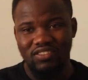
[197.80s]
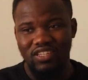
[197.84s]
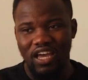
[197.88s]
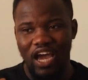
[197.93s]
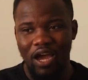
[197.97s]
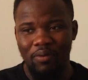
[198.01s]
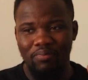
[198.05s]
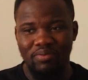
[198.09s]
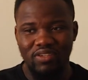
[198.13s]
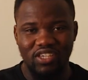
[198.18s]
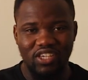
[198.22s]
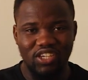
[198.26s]

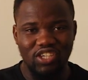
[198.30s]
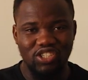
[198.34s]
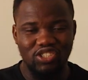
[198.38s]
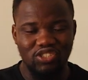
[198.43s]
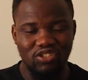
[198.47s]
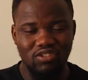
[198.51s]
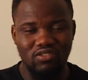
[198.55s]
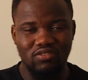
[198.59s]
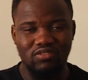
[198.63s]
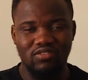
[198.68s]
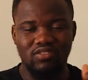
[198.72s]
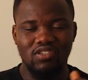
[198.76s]

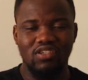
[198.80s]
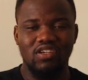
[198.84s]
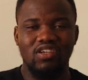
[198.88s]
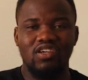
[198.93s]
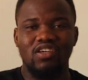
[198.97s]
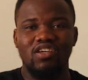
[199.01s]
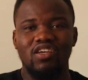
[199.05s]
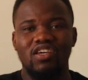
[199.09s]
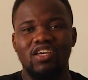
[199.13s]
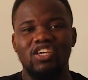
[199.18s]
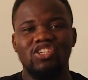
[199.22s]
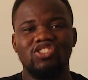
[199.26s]
application.
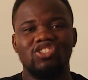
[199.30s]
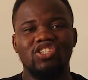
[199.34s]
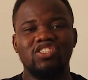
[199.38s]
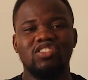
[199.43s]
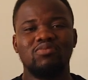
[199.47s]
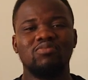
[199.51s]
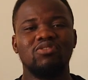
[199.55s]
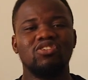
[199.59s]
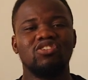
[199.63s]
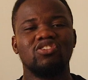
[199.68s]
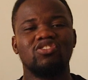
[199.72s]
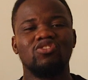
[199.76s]
It
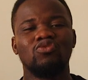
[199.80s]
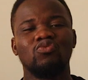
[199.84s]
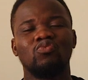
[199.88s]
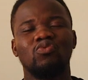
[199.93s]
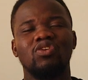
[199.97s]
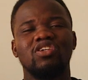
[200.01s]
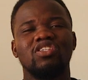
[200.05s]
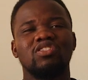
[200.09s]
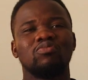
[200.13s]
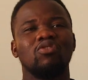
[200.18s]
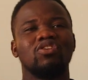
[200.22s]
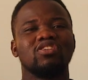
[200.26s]
just makes you
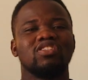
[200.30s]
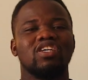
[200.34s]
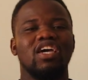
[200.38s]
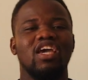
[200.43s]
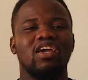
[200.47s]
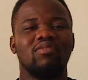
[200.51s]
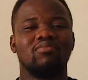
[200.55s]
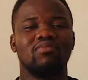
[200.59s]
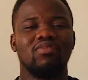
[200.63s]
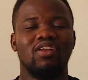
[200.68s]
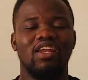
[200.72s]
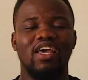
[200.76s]
waste more
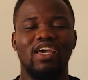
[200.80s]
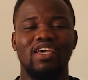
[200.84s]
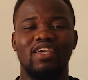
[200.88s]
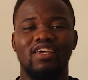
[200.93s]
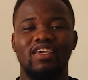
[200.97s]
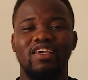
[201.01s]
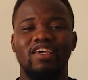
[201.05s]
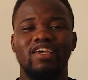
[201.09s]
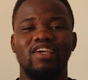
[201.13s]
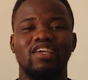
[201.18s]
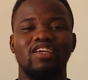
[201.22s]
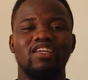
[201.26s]
time. Like
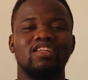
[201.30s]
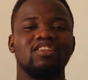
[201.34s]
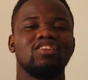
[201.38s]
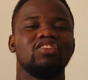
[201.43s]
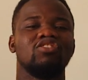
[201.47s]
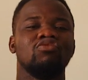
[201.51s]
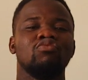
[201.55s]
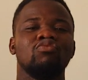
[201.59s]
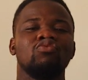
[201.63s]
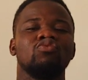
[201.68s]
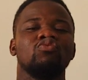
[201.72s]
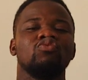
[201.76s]

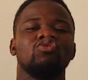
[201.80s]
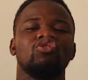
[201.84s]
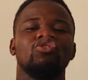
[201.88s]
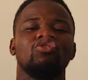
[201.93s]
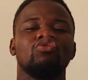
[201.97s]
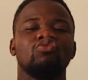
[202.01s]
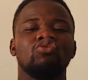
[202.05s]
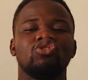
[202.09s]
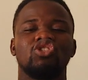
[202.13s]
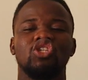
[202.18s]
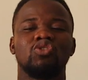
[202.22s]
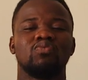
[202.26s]

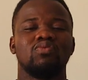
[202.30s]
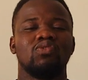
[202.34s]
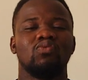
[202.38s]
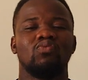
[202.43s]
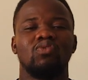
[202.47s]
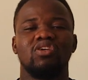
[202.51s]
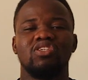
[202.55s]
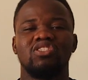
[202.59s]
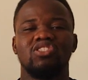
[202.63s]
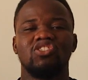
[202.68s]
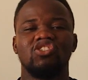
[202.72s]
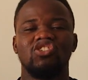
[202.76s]
you will just be
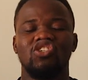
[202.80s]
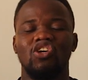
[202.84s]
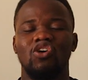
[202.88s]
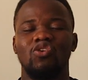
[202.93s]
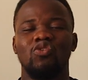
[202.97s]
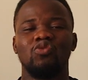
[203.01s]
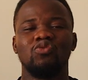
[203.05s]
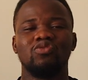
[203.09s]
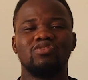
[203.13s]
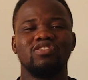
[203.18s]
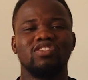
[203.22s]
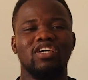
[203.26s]
wasting your
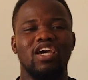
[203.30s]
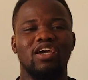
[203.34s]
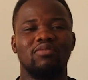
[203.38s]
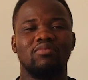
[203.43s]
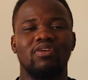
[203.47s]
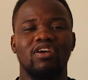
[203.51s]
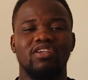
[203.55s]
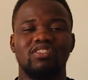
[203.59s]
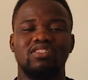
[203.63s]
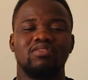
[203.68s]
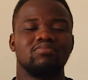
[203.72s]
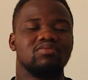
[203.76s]
own
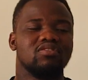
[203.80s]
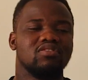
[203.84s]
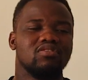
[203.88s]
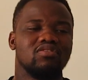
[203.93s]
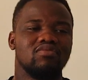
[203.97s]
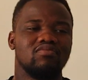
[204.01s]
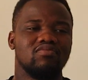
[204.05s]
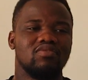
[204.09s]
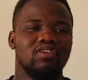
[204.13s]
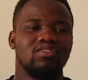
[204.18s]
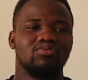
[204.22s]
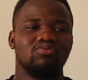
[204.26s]
time, except
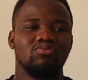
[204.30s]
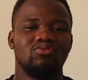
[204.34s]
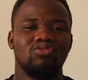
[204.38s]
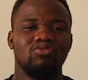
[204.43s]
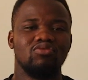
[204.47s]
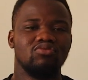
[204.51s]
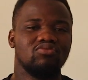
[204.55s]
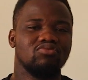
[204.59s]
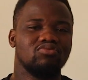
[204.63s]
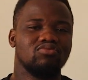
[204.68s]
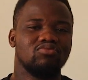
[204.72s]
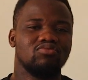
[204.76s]
if that's what
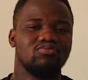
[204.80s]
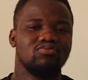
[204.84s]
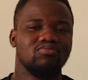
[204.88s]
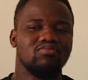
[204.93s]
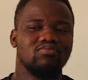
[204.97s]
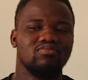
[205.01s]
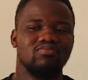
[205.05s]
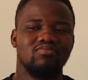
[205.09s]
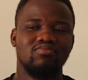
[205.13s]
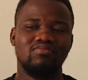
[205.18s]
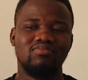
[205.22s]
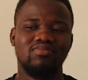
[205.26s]
you want to do.
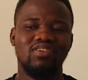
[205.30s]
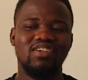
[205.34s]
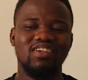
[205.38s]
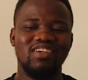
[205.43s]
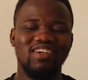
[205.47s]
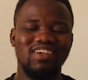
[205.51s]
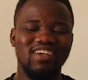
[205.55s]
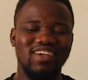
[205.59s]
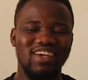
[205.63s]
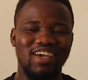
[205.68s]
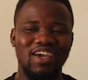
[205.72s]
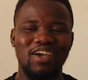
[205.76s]

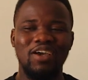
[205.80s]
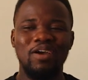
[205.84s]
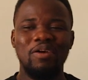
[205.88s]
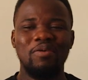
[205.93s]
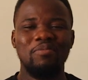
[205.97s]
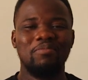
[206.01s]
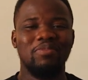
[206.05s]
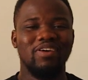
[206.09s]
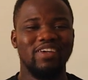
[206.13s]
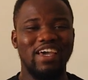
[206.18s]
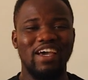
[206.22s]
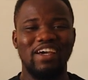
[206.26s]

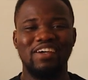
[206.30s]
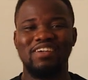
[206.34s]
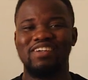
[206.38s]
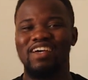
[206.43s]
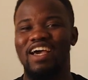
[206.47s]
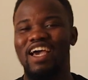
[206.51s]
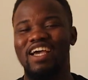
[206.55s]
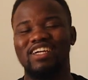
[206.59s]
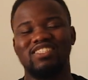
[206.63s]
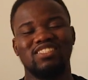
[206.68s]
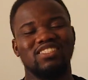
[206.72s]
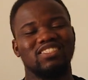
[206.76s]
But yeah,
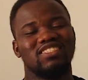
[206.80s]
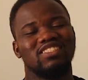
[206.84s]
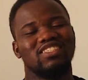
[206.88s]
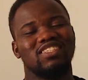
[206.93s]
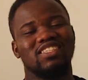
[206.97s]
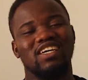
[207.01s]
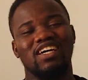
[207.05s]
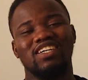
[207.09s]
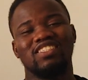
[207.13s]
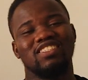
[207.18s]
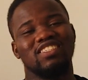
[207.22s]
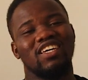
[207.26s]
I didn't say
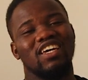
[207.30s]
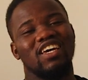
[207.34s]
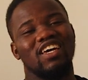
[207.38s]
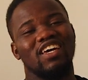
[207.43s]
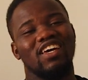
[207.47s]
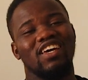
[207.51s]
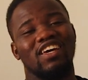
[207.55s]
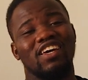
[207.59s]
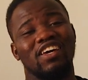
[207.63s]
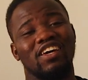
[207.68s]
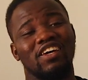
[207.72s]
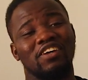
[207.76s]
that.
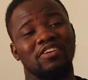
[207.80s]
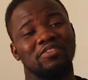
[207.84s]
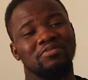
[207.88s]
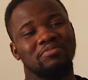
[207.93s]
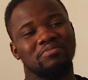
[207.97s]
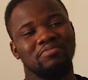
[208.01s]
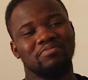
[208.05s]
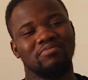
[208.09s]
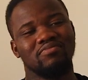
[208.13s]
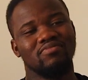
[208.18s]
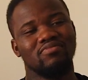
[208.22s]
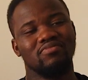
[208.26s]

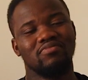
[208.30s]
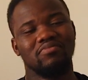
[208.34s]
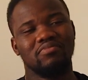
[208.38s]
But